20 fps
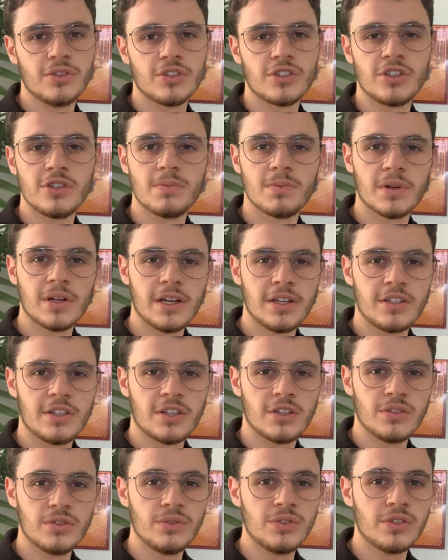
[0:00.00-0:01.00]
super
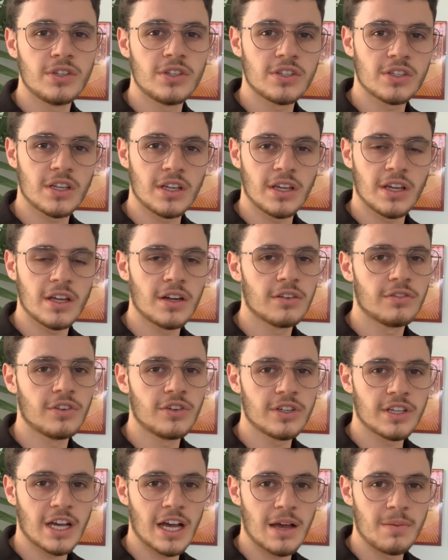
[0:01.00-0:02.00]
attuned to skincare
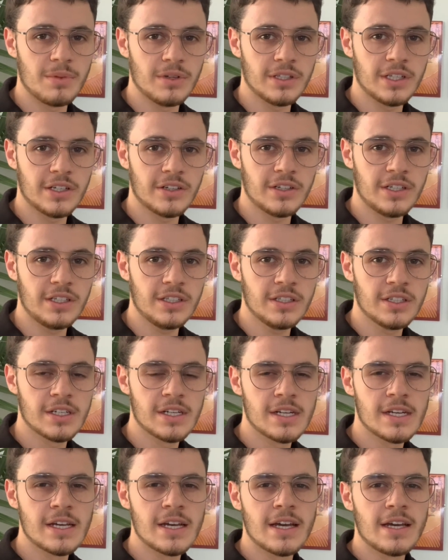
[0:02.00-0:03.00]
vocabulary,
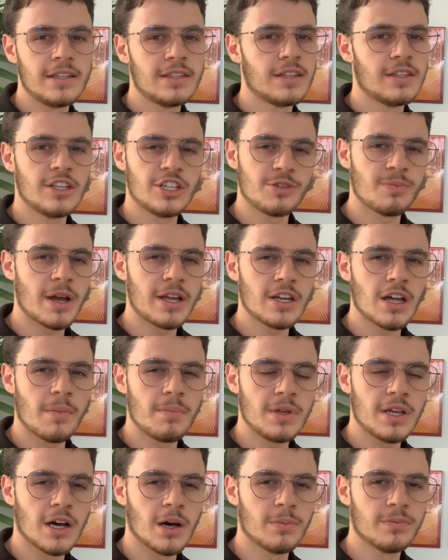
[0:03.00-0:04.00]
then this might not be
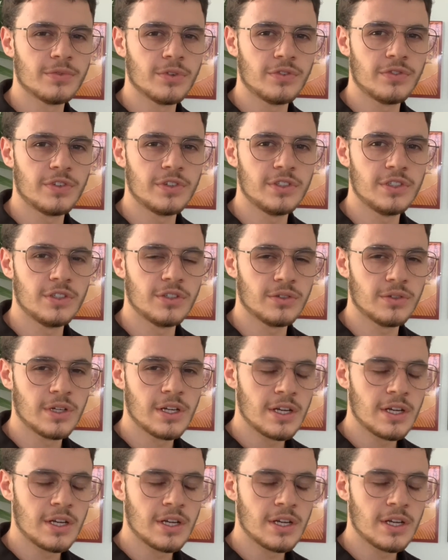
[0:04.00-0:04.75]
helpful for you.